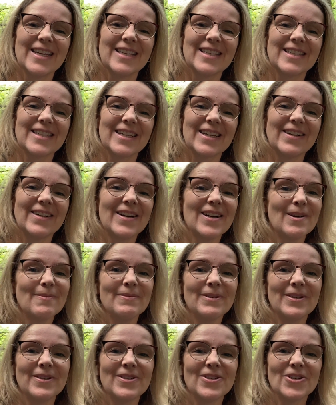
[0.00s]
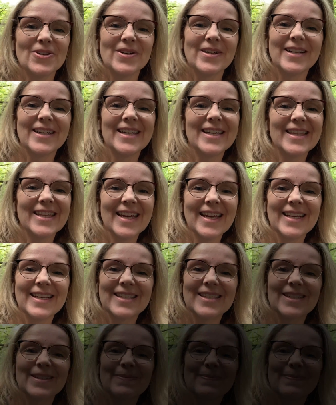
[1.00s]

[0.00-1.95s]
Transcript: So I hope you enjoy. Thanks.